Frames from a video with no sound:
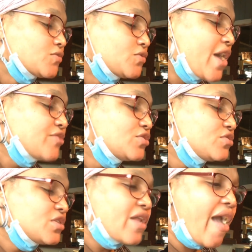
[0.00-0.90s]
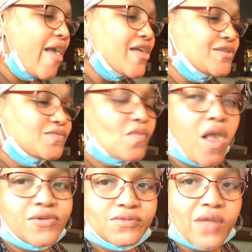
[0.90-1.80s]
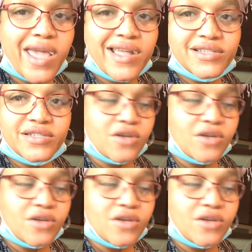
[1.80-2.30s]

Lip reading: Yes, you should have had. They get this